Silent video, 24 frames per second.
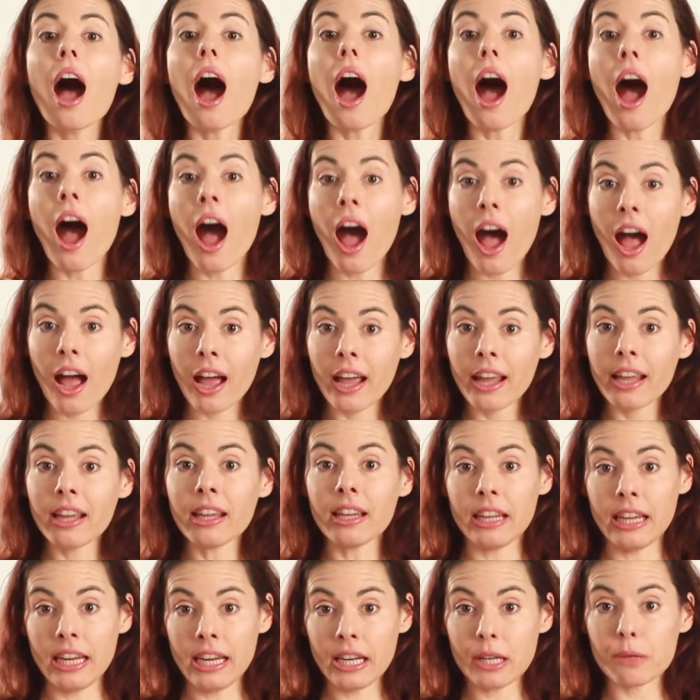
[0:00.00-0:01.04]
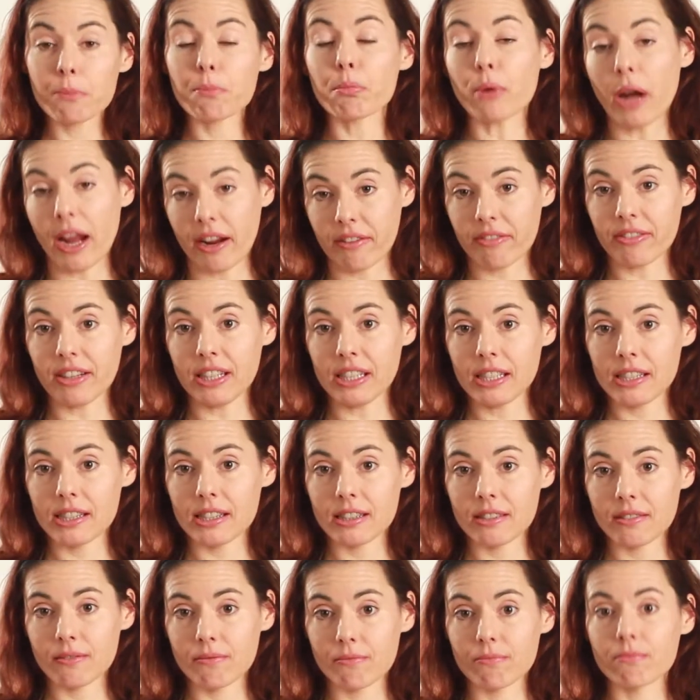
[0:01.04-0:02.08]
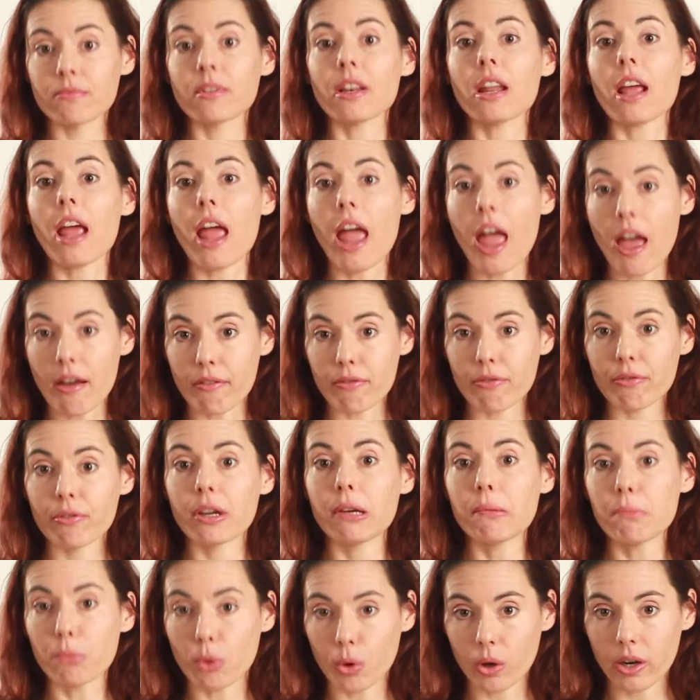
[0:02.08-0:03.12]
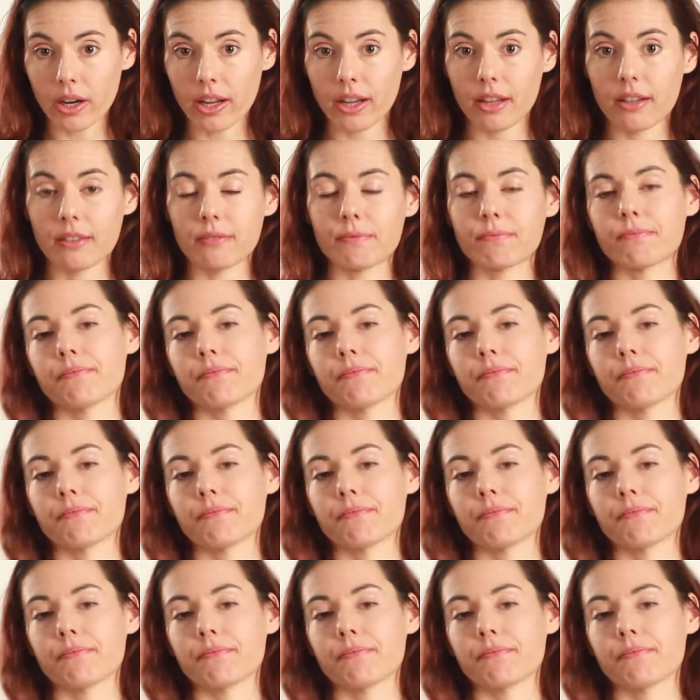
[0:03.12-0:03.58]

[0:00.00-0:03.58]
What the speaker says: I eat breakfast every morning.